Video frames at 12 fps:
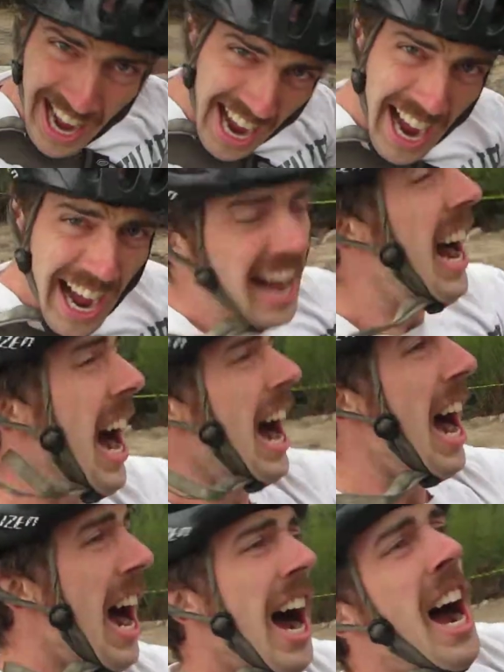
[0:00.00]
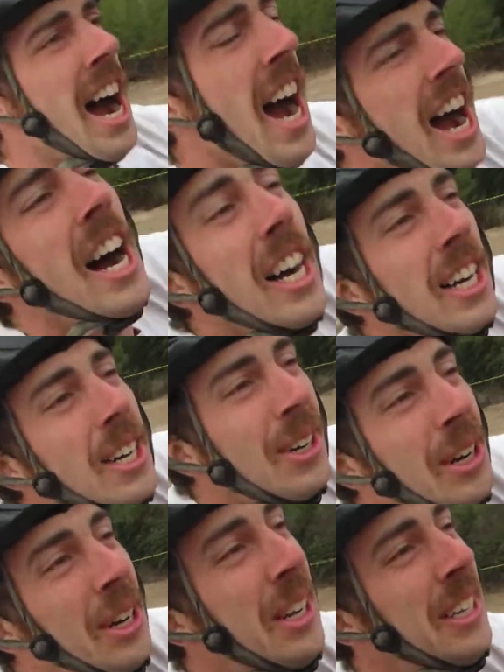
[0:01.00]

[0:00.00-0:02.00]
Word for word: house.